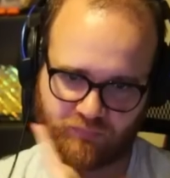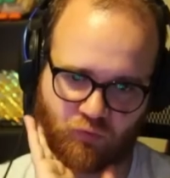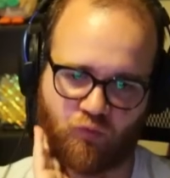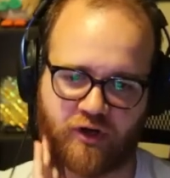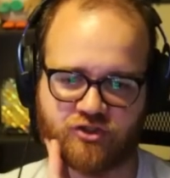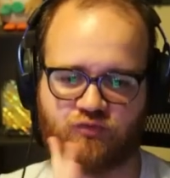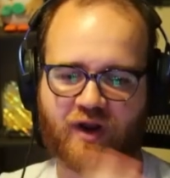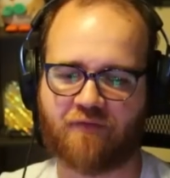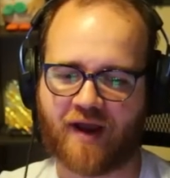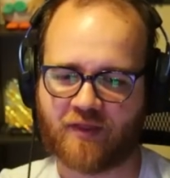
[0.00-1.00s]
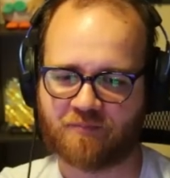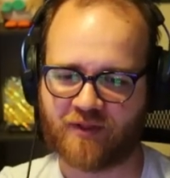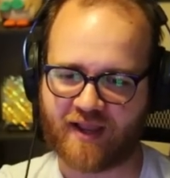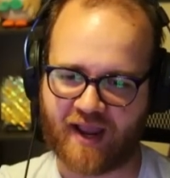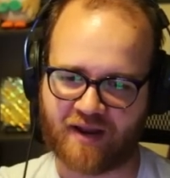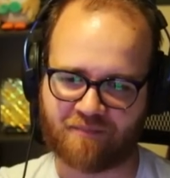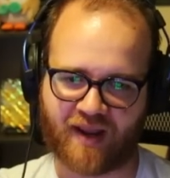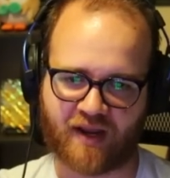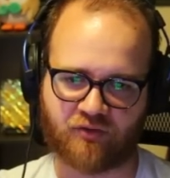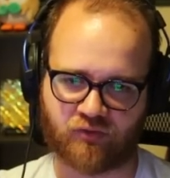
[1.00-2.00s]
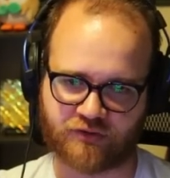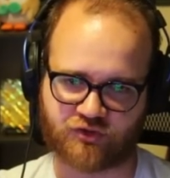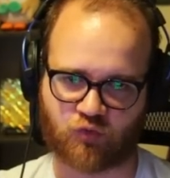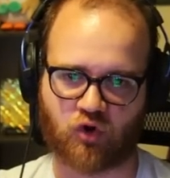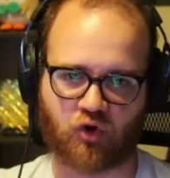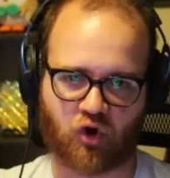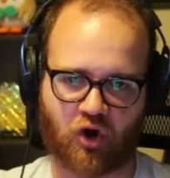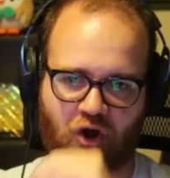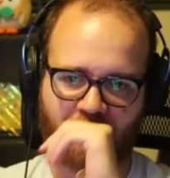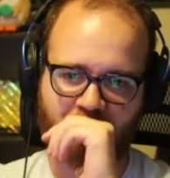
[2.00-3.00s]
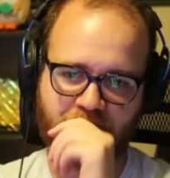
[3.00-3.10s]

Which, would I rather play Ant-Man or Squirrel Girl?